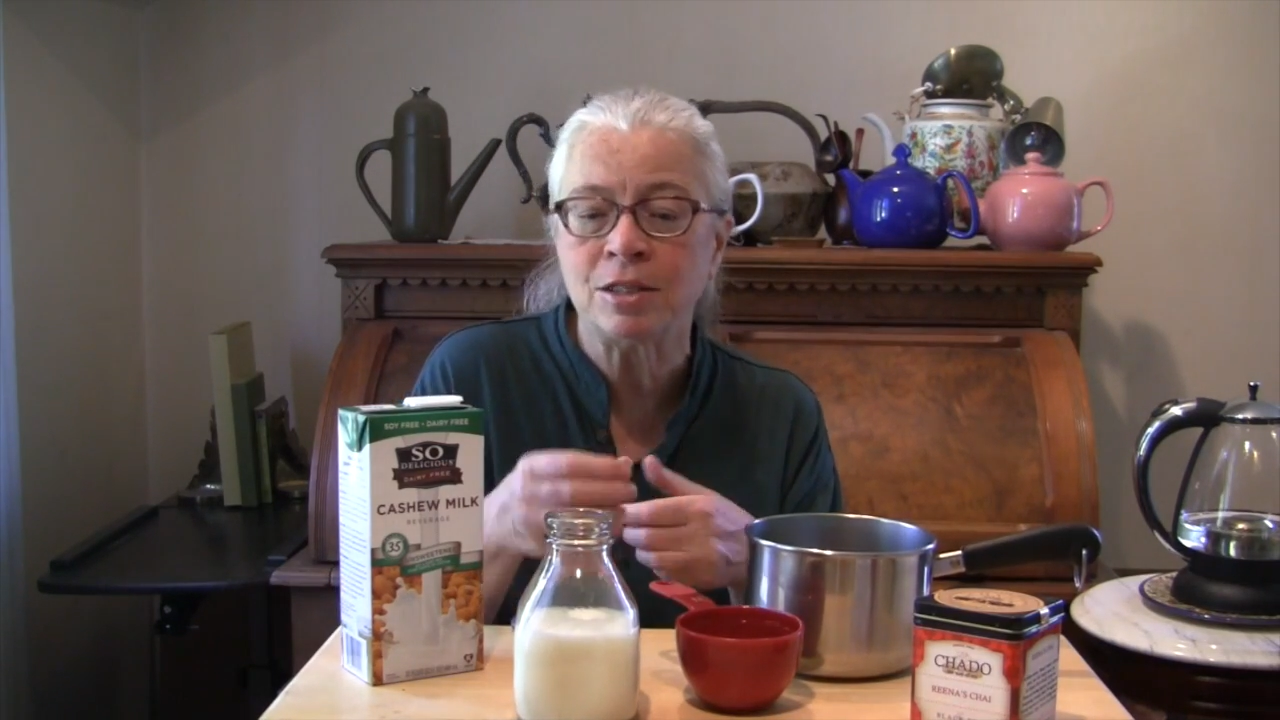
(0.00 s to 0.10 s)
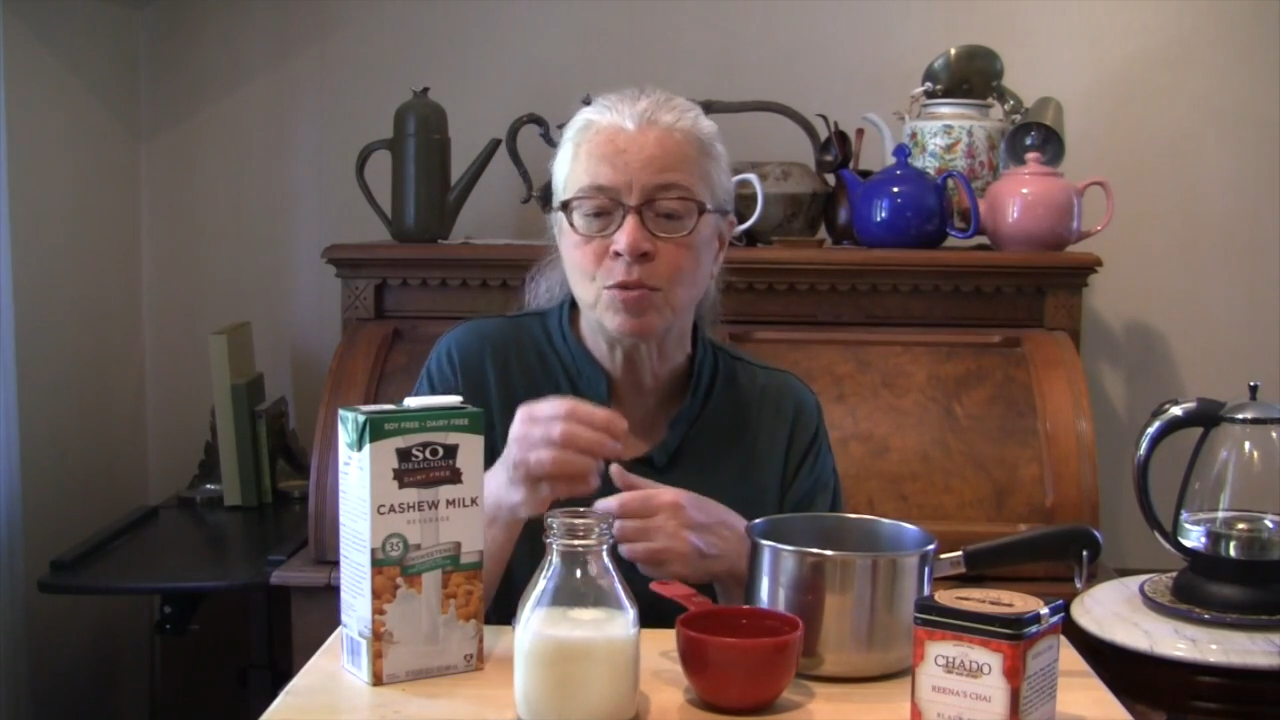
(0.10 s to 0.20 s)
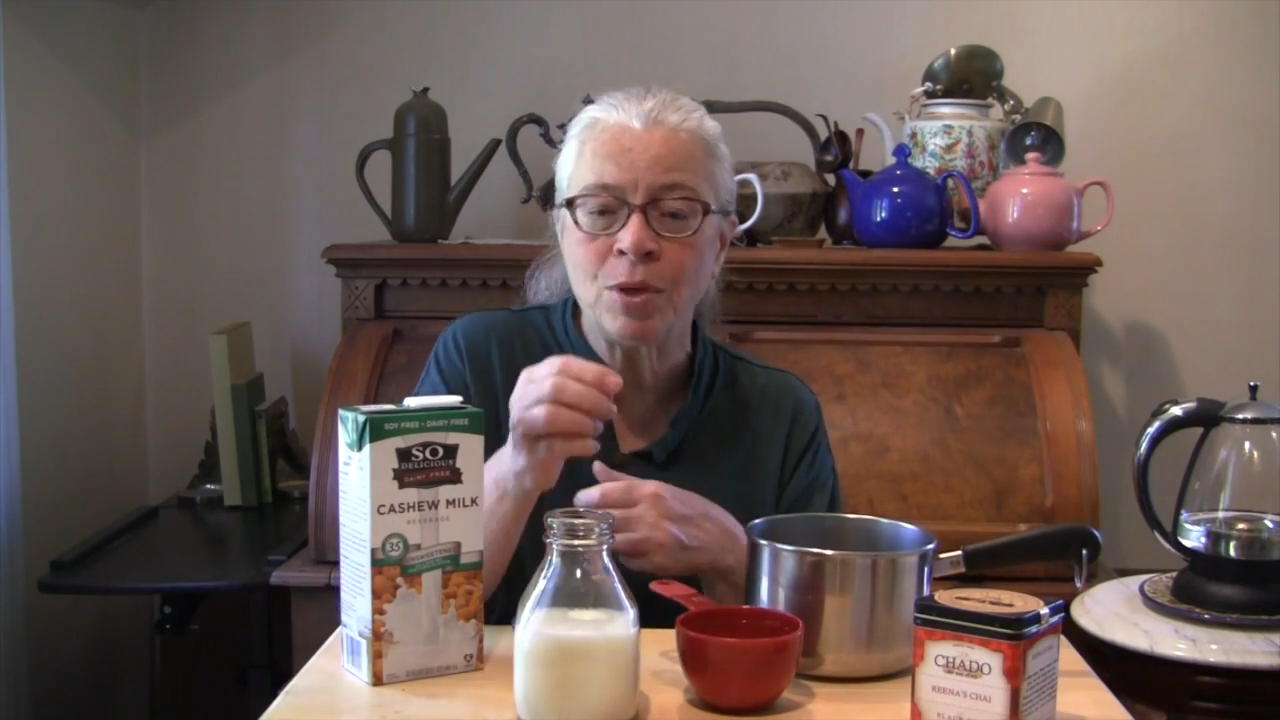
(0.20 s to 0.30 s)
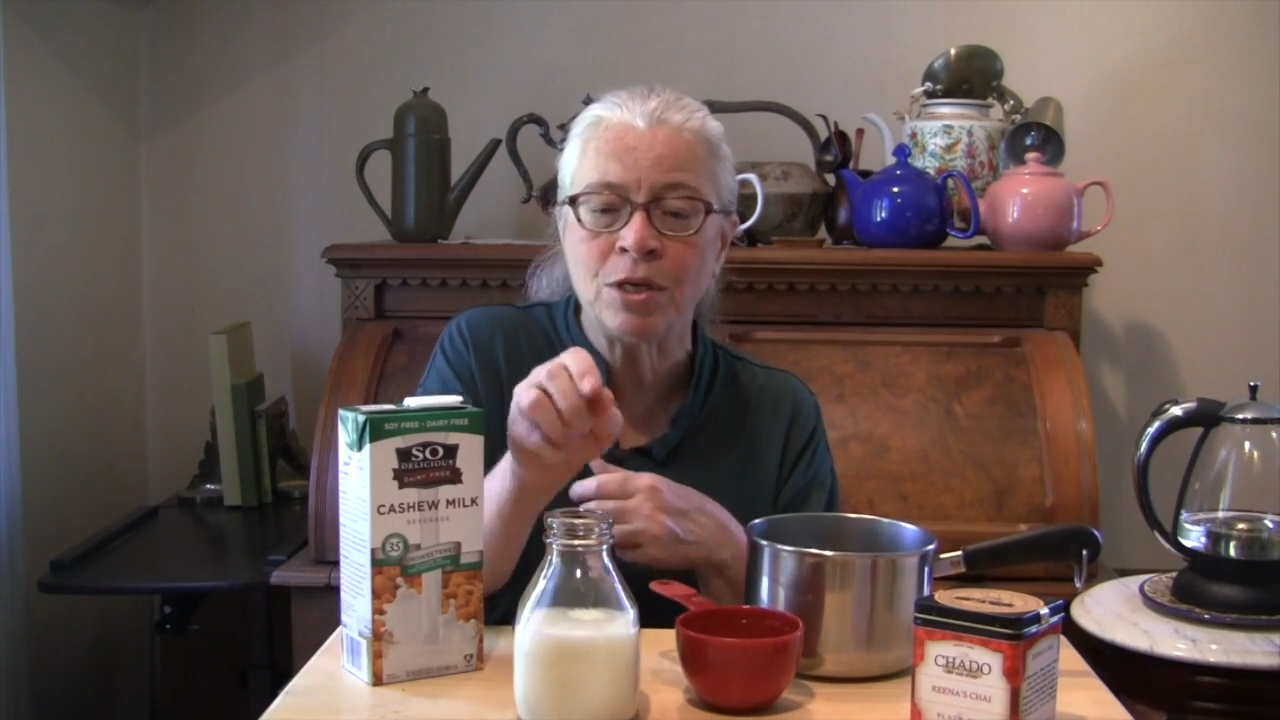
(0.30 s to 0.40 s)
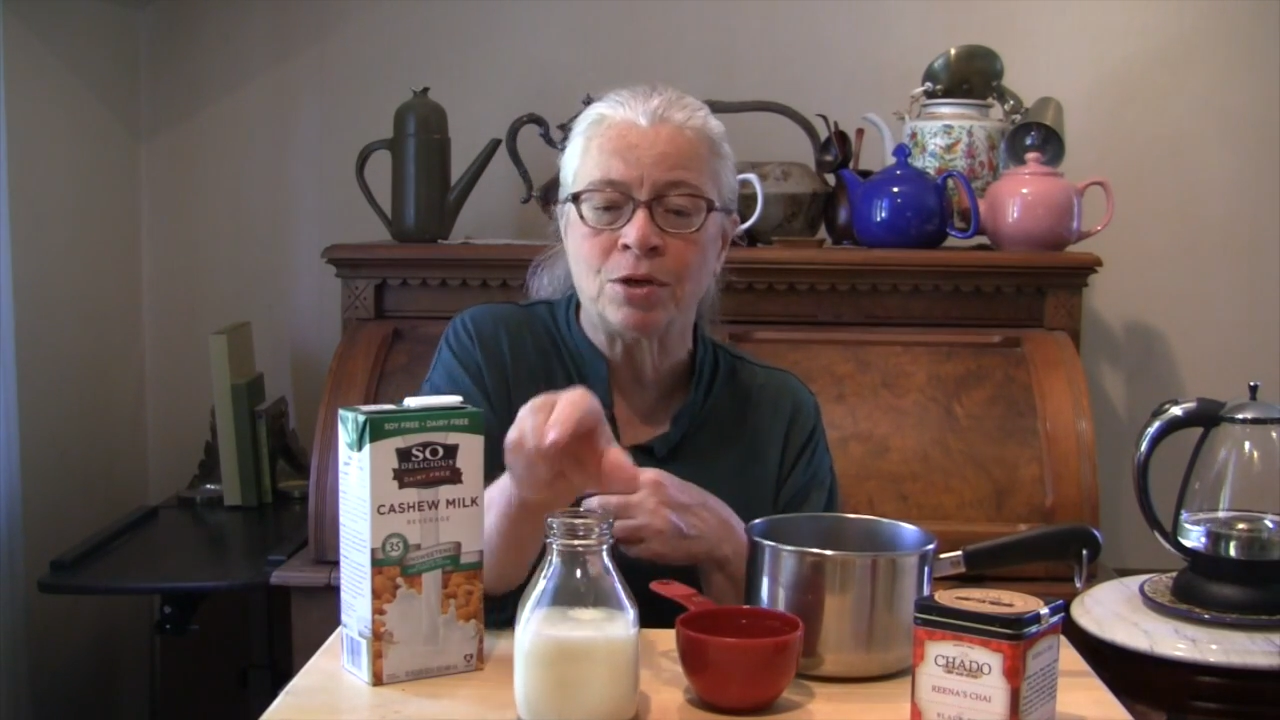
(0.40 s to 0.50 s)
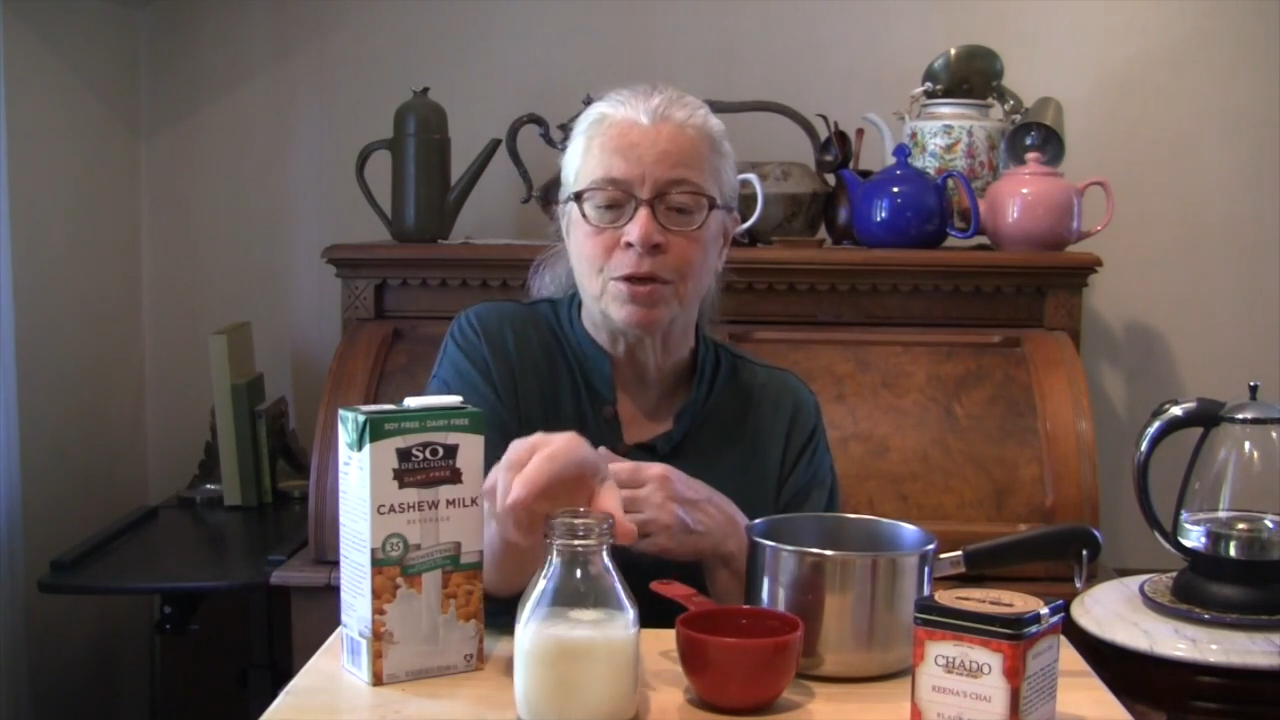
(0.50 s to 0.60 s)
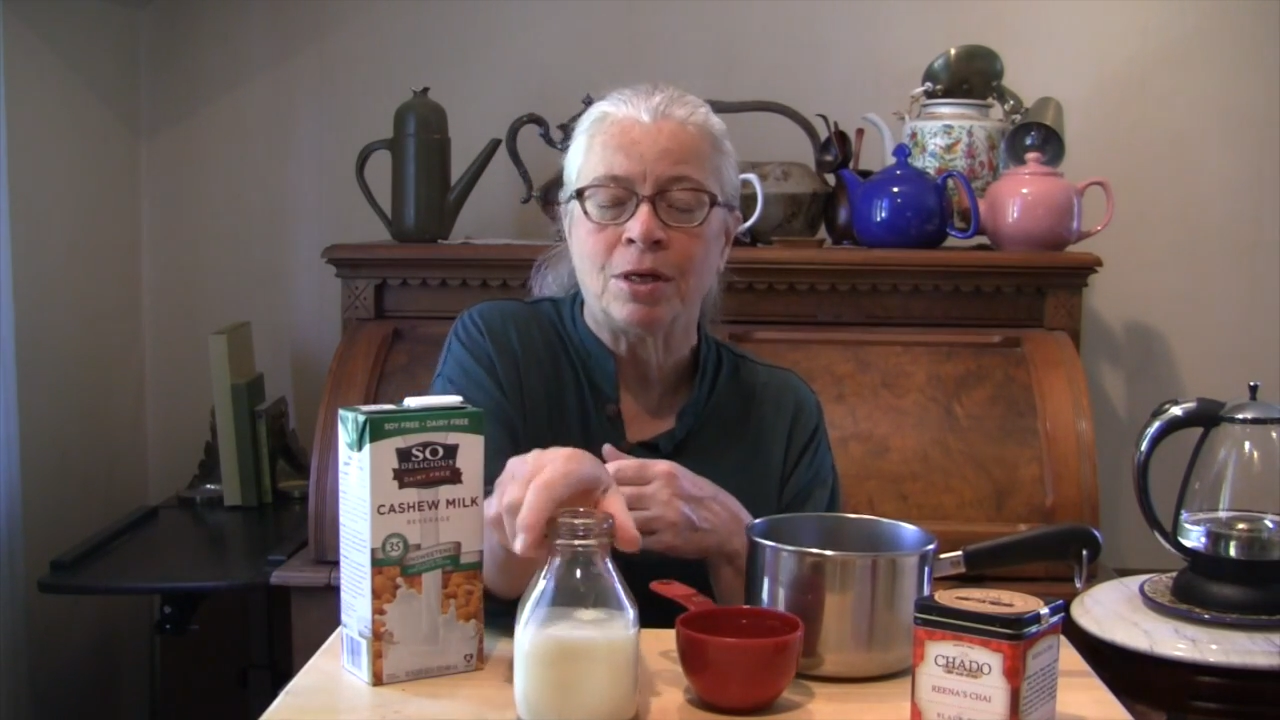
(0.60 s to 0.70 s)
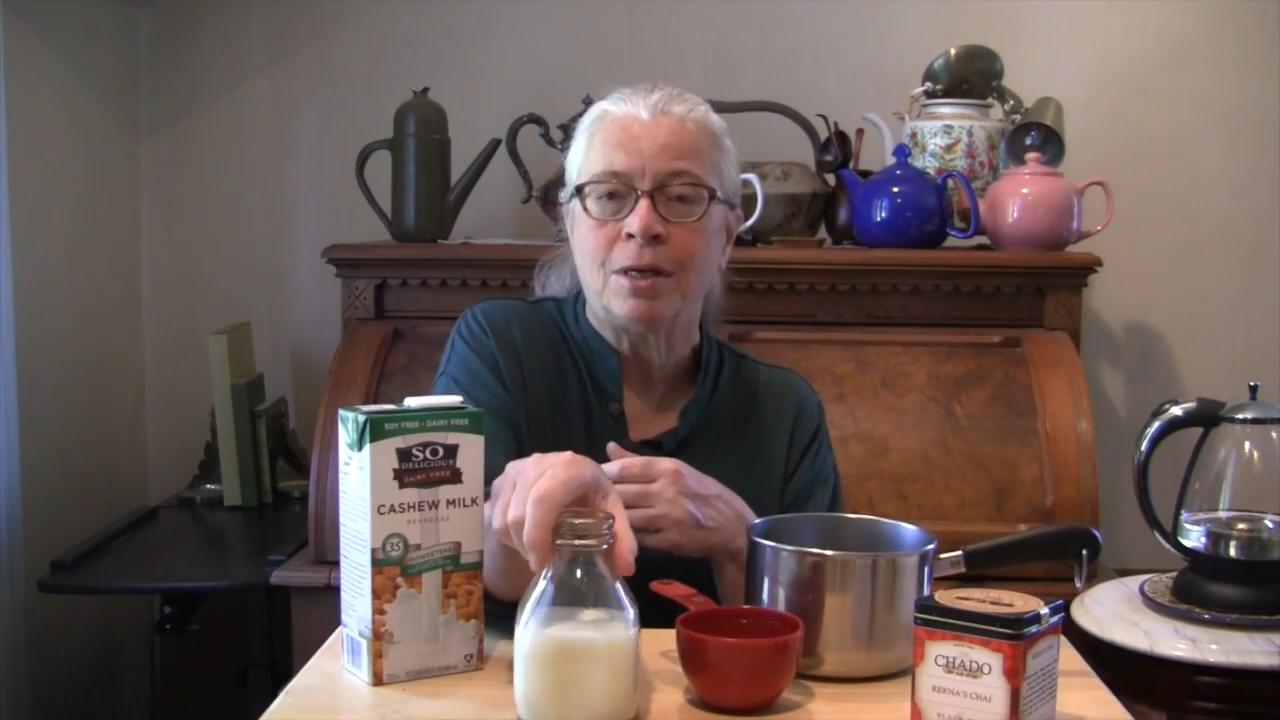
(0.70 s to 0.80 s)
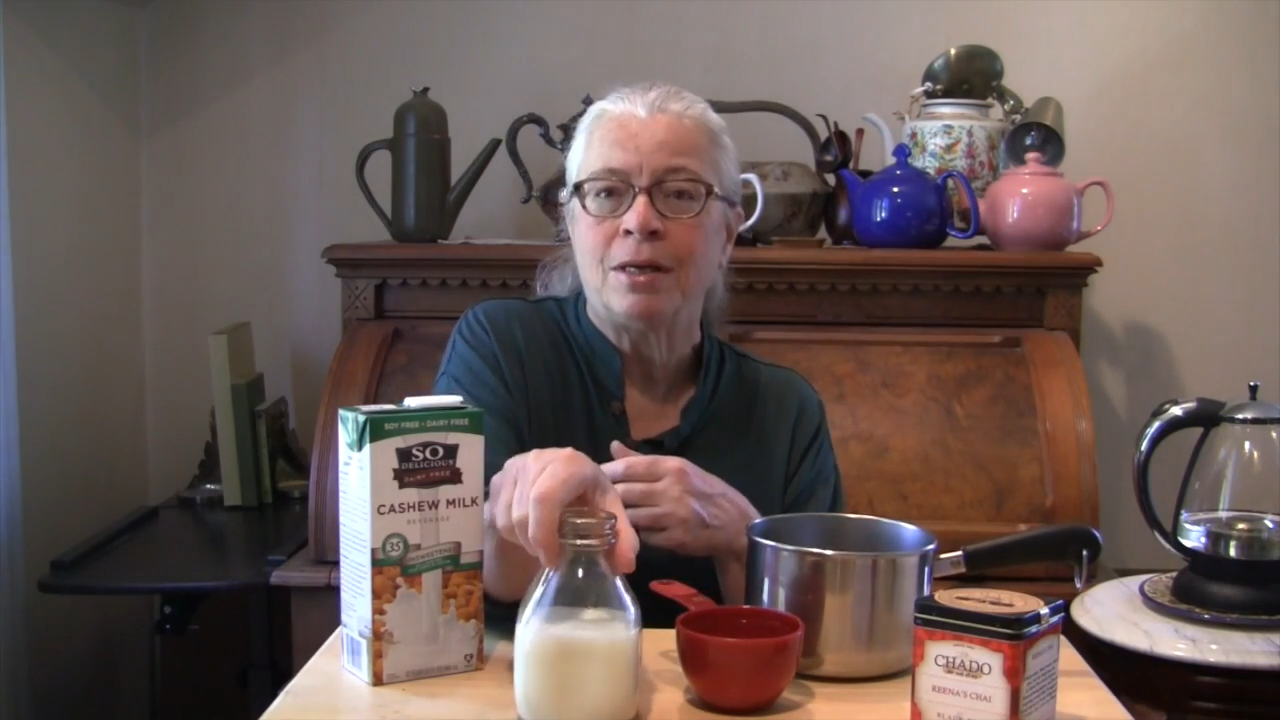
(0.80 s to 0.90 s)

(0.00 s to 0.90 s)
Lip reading: sweetener.